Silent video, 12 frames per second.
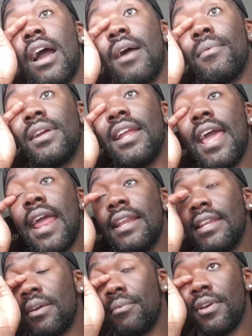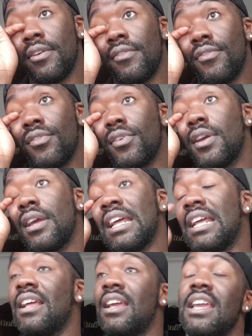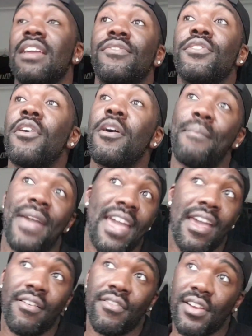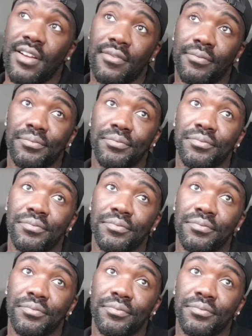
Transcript: I'm going to end it with, if you're a parent